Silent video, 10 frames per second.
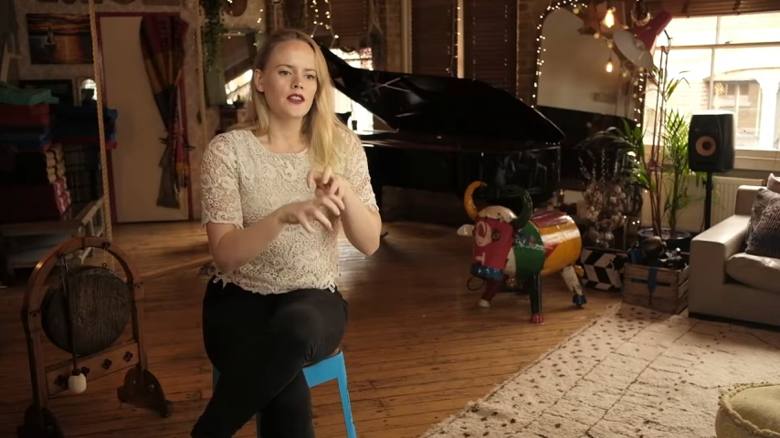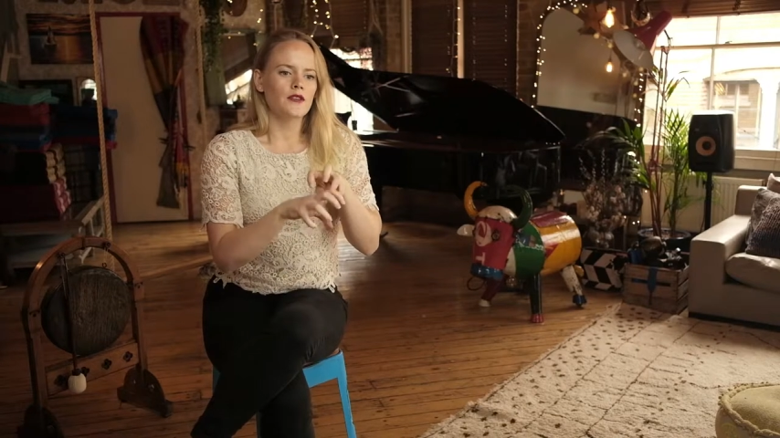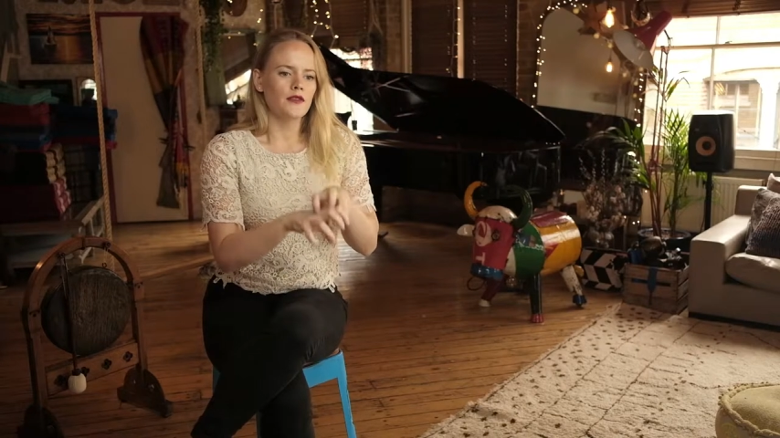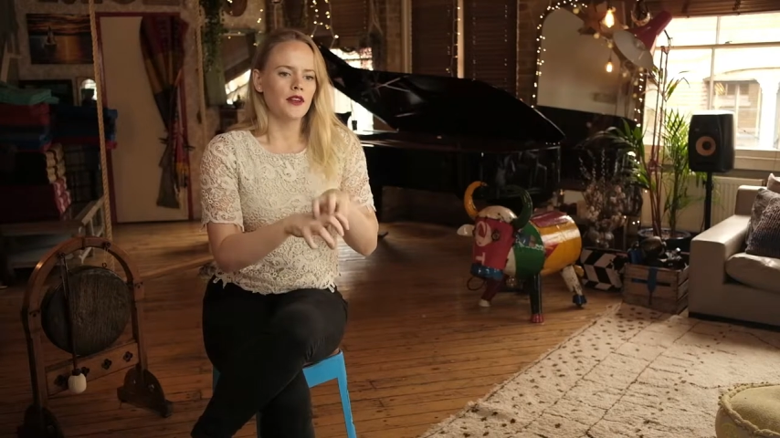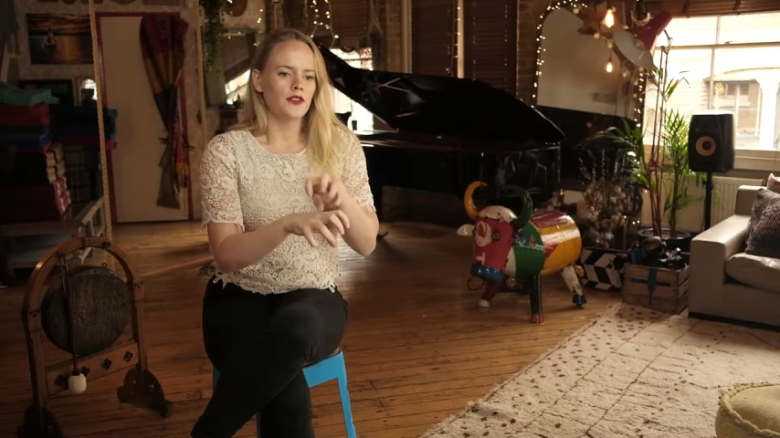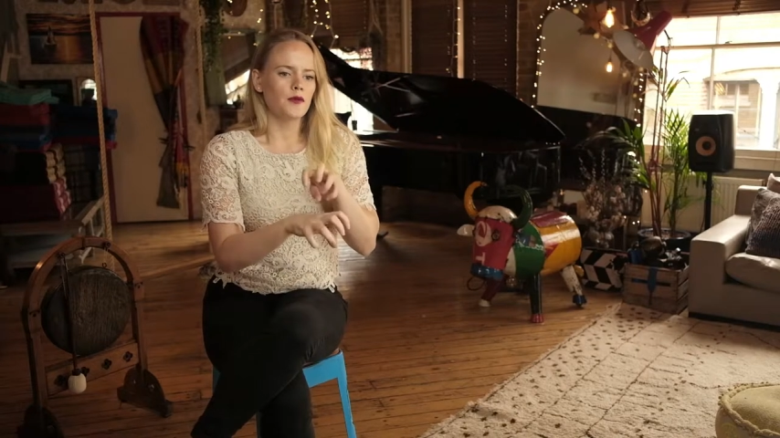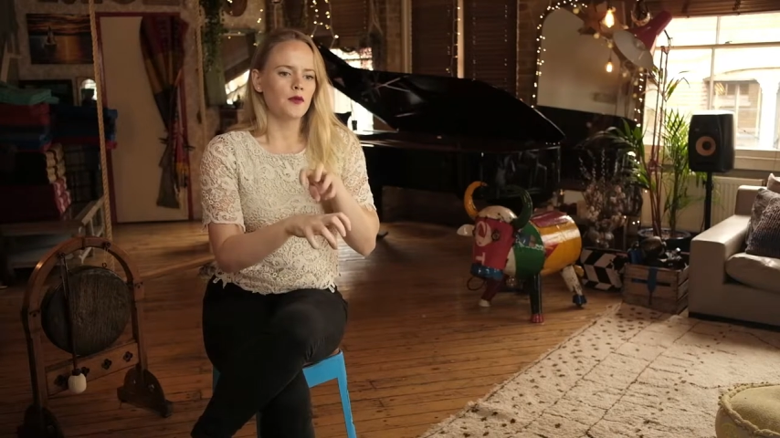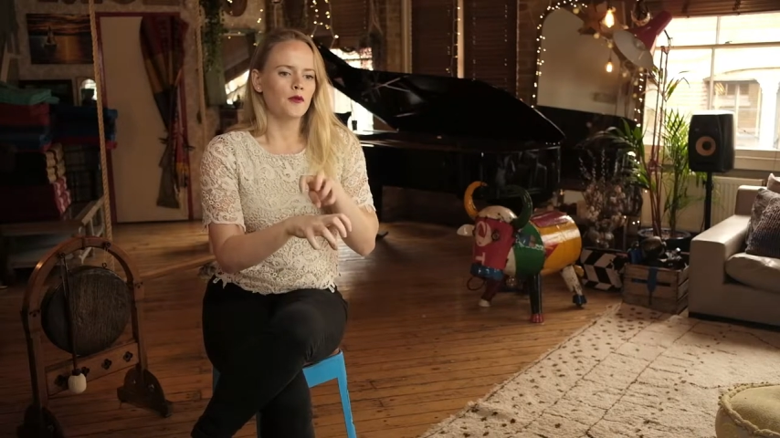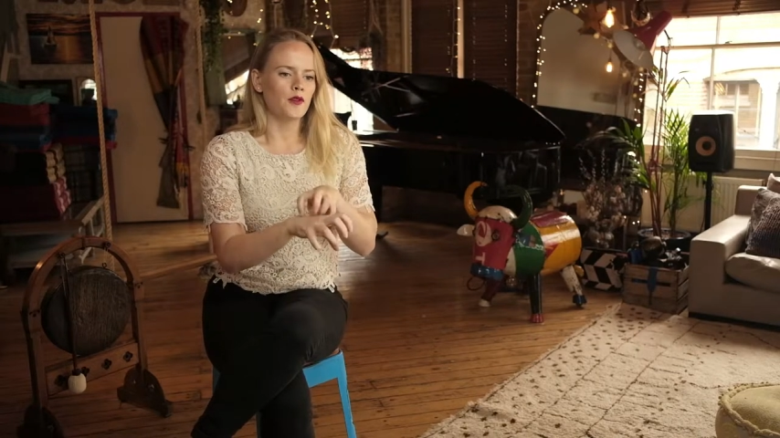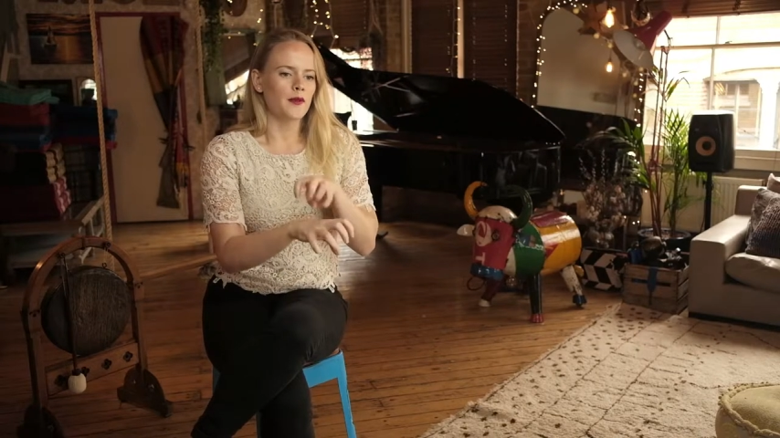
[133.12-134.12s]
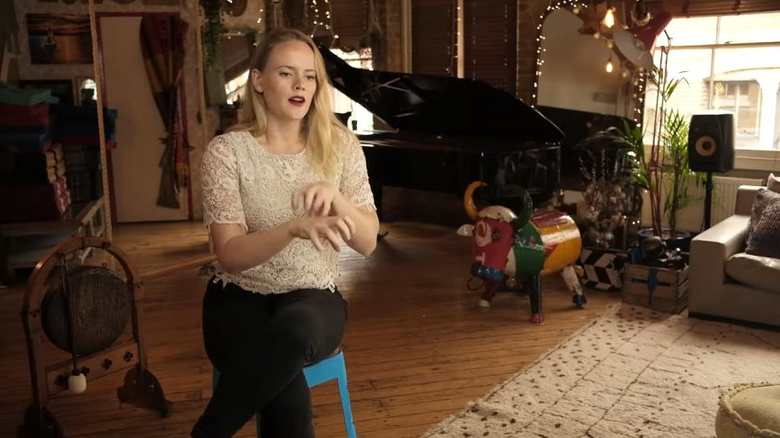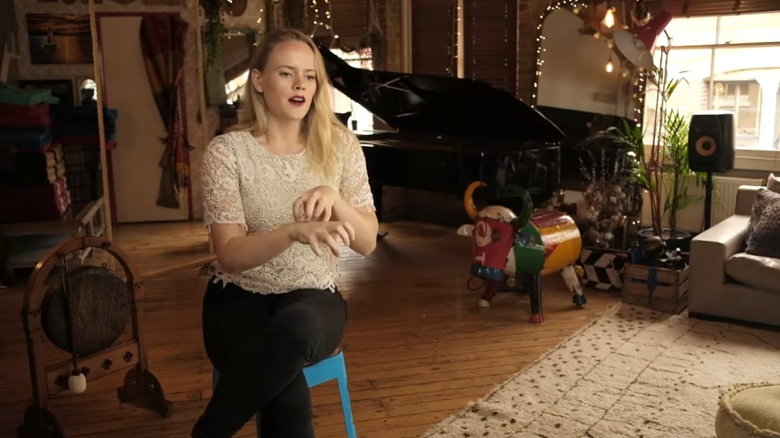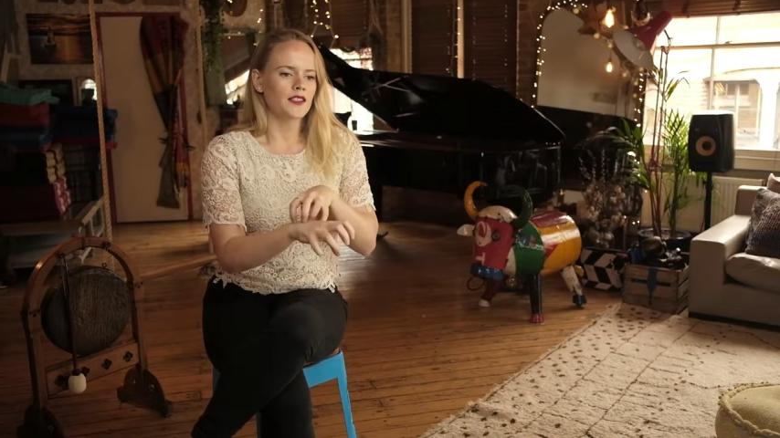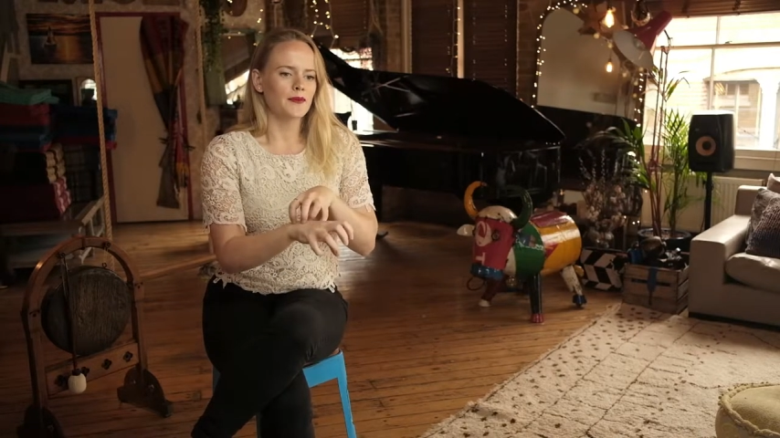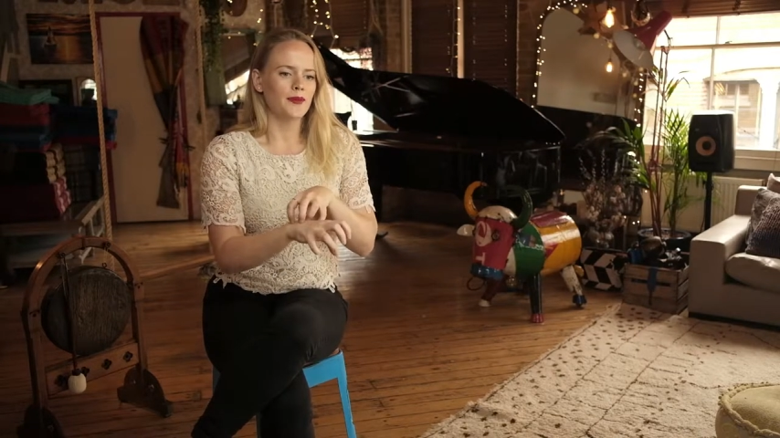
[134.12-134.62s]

career in the performing arts,